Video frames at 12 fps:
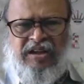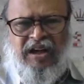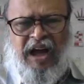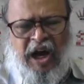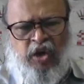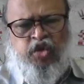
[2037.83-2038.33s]

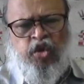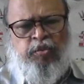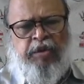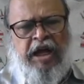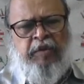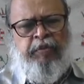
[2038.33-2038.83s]
how should
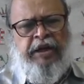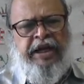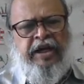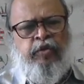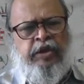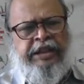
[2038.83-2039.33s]
black play
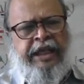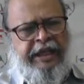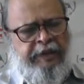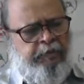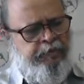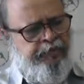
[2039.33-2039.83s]
and win the game?